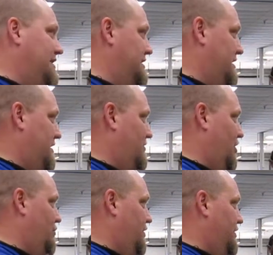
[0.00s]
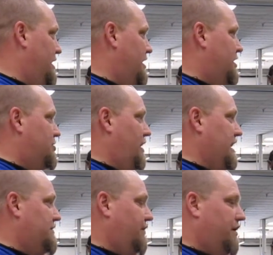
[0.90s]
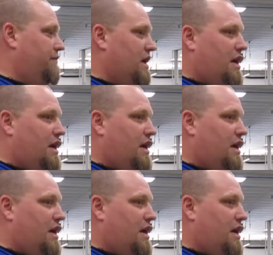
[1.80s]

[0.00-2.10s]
because of the thermal transfer.